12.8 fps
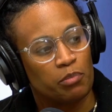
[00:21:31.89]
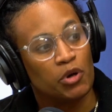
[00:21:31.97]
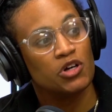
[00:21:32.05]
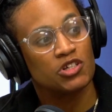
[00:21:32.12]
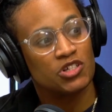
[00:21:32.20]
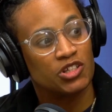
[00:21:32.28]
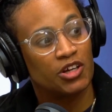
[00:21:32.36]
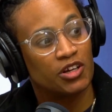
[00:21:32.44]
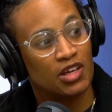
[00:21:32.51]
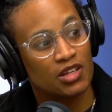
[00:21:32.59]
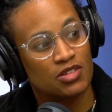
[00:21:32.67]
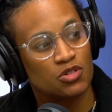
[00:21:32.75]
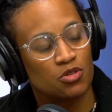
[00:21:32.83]
push their
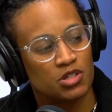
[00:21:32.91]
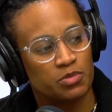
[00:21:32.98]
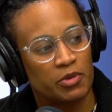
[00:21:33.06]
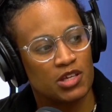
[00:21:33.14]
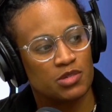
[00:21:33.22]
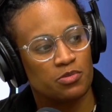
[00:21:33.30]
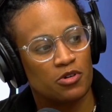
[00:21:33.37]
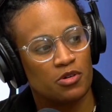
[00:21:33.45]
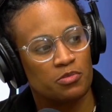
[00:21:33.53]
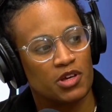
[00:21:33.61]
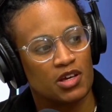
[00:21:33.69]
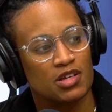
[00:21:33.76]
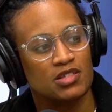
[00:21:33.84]
kids towards baseball
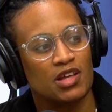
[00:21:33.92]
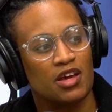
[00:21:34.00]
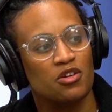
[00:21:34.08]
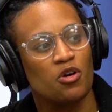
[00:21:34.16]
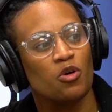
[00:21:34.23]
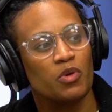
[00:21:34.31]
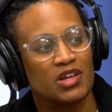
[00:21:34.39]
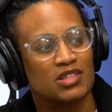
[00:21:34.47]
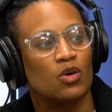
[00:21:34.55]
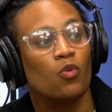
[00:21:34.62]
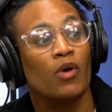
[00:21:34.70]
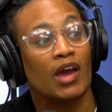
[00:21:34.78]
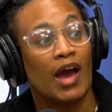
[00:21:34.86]
because they know it's a
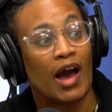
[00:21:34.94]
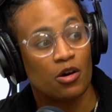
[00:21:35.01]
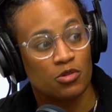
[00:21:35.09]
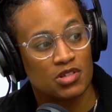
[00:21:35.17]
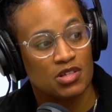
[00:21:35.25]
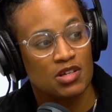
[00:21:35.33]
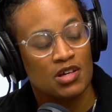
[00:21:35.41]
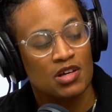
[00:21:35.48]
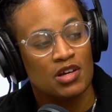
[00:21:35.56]
way out,